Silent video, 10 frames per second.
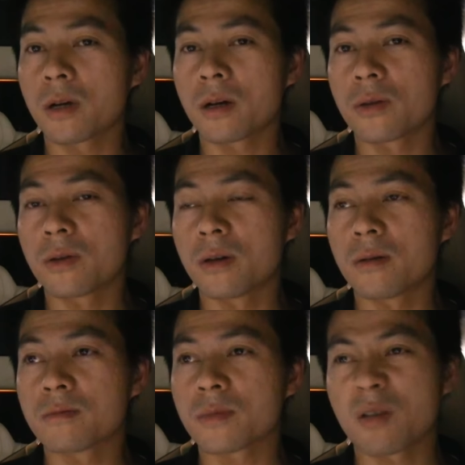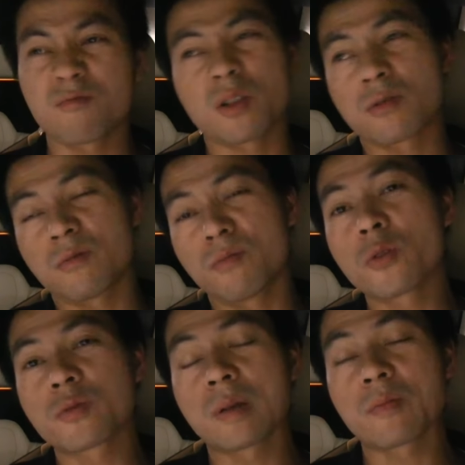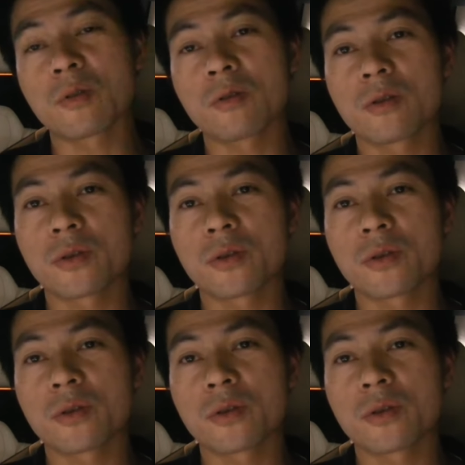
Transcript: and uh, but most people,